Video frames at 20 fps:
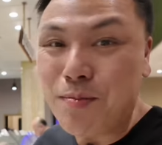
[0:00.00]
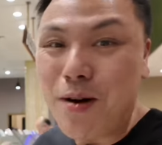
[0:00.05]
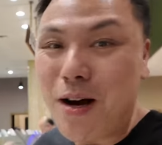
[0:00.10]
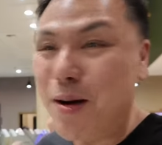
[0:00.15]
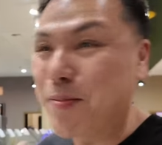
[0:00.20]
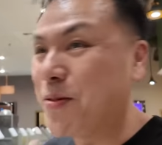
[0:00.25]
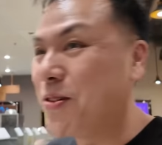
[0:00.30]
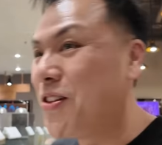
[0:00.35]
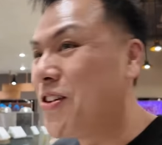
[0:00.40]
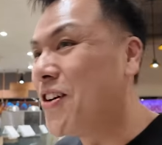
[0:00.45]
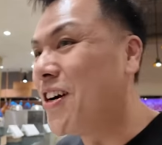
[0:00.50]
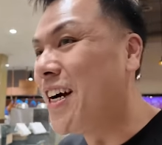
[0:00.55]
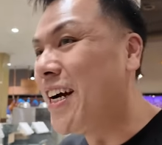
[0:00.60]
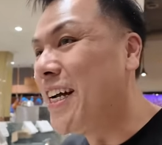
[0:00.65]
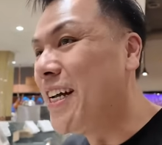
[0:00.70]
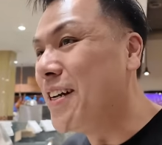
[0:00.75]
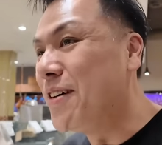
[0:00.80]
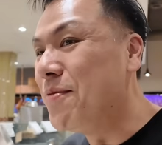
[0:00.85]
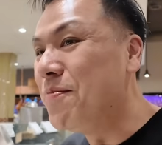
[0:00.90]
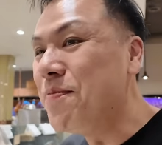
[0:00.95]
a popular
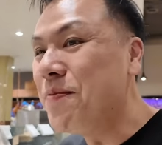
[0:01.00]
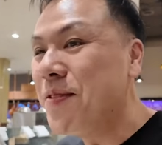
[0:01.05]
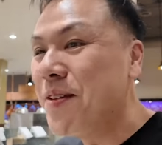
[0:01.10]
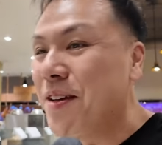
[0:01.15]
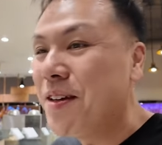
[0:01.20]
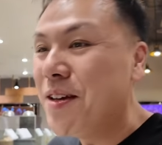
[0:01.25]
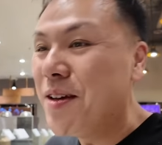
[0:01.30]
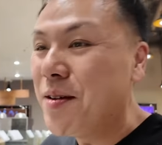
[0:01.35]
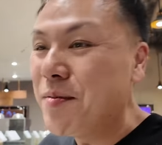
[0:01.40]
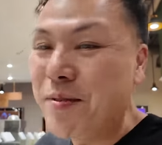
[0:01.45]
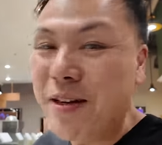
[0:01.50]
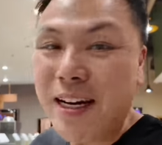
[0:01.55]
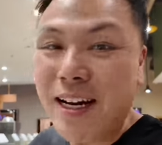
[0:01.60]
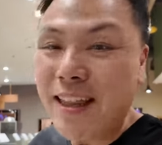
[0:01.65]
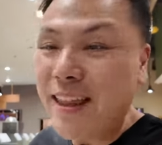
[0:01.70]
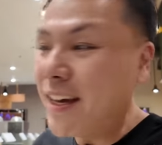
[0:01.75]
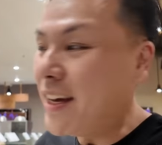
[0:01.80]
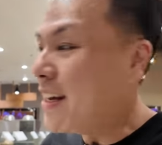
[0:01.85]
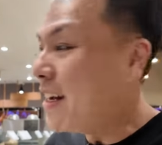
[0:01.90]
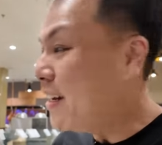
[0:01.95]
item, but I
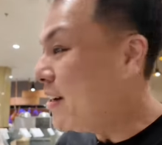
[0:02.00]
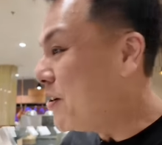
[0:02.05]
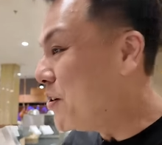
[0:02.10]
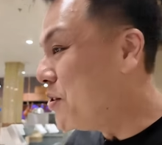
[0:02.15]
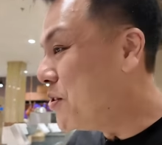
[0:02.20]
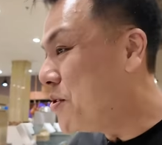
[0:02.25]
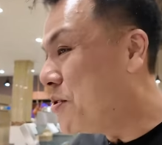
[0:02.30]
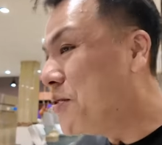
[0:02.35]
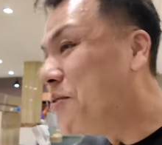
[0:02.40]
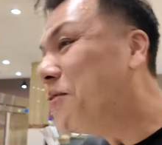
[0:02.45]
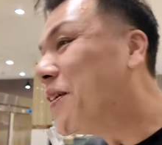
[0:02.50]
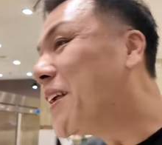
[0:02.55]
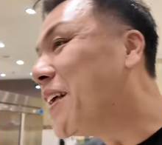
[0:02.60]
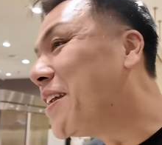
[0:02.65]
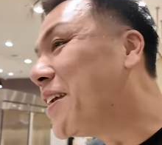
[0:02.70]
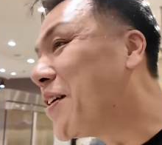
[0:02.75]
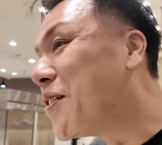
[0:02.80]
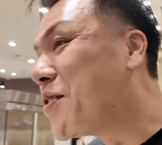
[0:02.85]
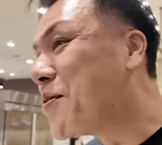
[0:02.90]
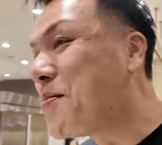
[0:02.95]
think I know what
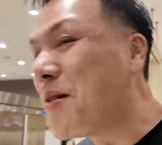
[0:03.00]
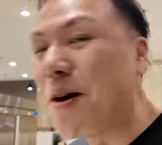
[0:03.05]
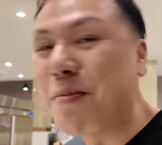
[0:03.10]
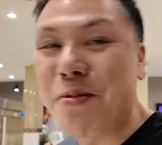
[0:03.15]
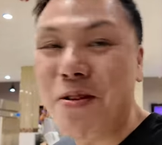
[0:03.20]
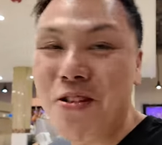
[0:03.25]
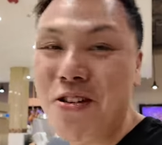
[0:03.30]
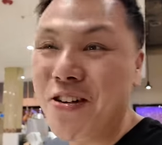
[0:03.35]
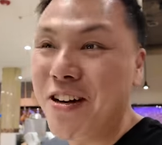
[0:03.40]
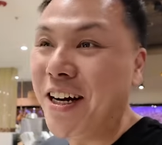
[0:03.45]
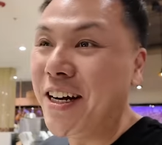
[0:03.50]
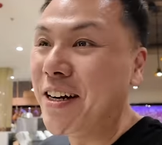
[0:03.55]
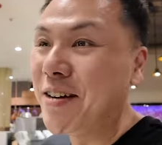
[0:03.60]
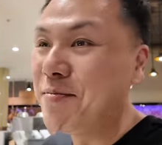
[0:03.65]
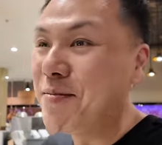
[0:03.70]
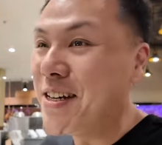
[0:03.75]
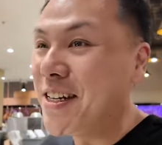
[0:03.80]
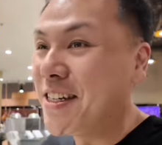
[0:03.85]
another popular item